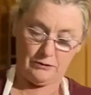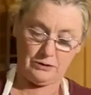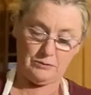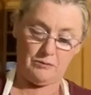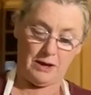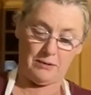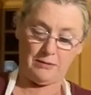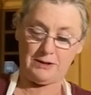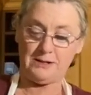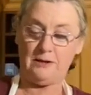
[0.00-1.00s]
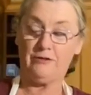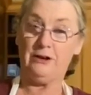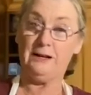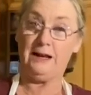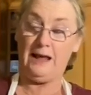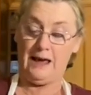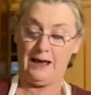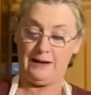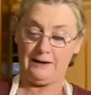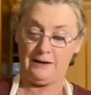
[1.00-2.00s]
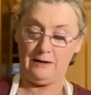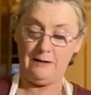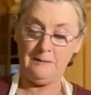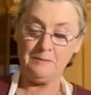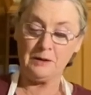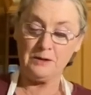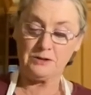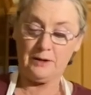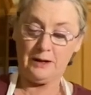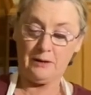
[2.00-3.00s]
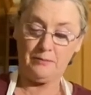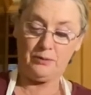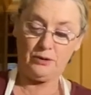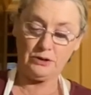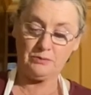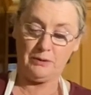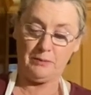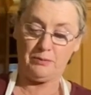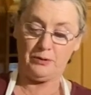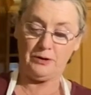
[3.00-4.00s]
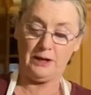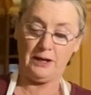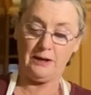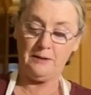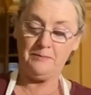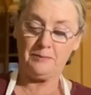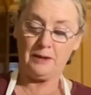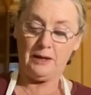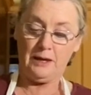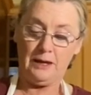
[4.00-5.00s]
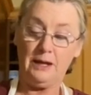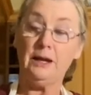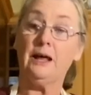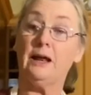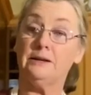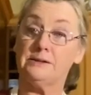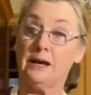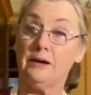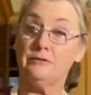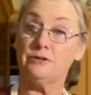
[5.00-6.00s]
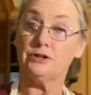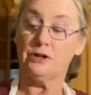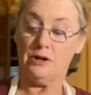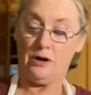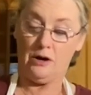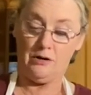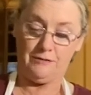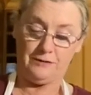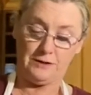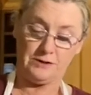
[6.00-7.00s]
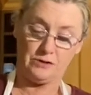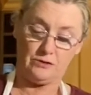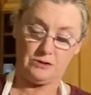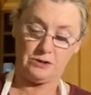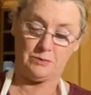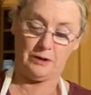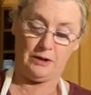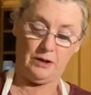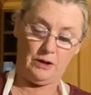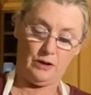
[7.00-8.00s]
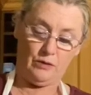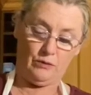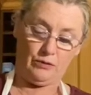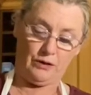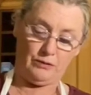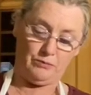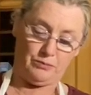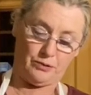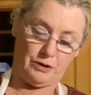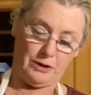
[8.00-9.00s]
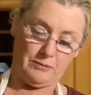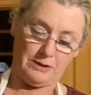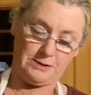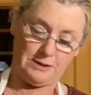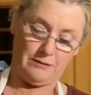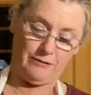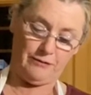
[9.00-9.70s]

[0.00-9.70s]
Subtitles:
to make myself a little handle. So I can put my pudding in and out of the saucepan without burning myself.